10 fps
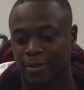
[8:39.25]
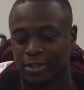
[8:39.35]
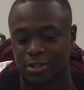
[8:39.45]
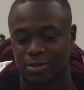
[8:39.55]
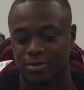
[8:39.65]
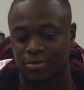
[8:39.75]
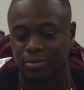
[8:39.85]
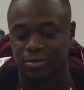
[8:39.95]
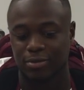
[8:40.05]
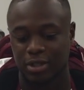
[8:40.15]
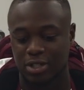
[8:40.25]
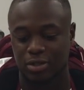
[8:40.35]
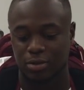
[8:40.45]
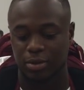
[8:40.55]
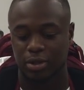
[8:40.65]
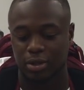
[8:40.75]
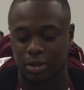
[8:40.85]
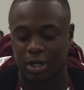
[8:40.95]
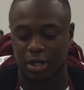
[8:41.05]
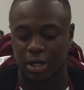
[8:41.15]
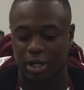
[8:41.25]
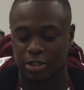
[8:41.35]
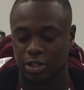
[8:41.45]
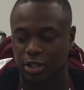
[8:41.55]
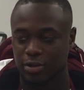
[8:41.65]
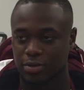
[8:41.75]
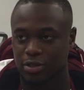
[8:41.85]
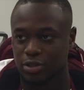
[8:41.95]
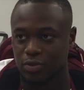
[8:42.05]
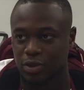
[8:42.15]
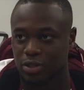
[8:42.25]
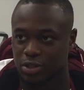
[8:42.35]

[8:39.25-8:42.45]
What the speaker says: It's going to be a lot of our jobs this week.